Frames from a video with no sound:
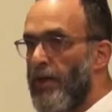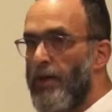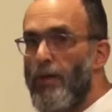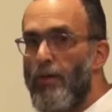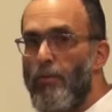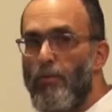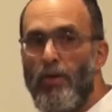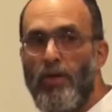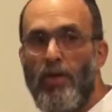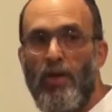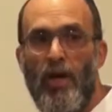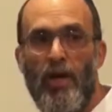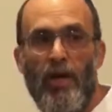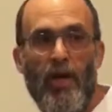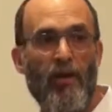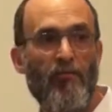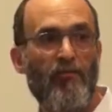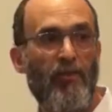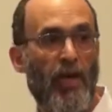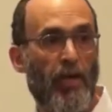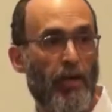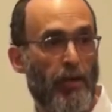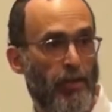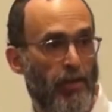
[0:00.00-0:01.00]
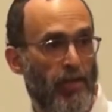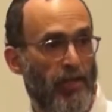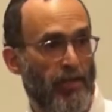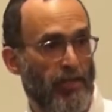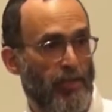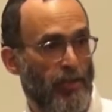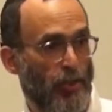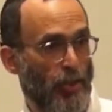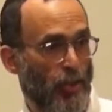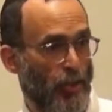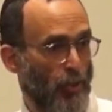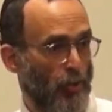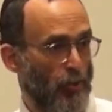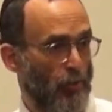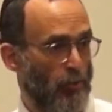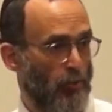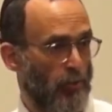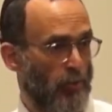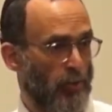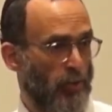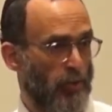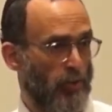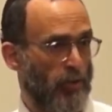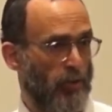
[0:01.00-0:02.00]
then you would not have atheist
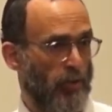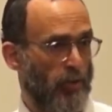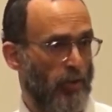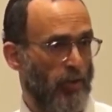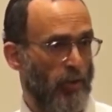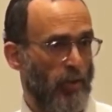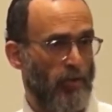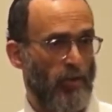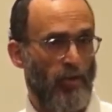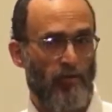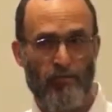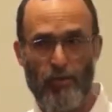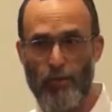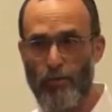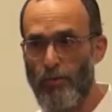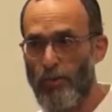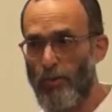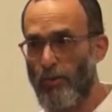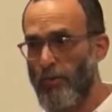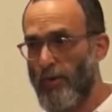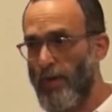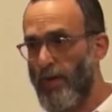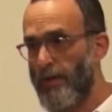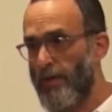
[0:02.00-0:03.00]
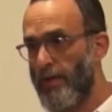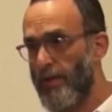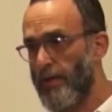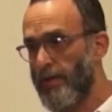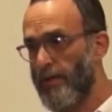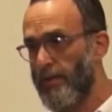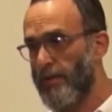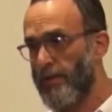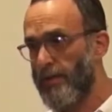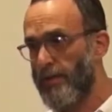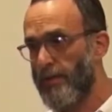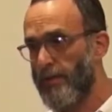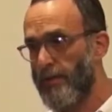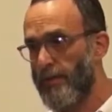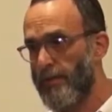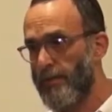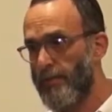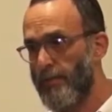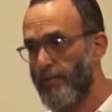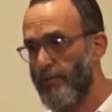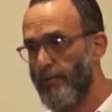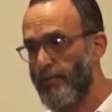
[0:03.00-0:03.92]
Jews. And you have Jews who are atheists.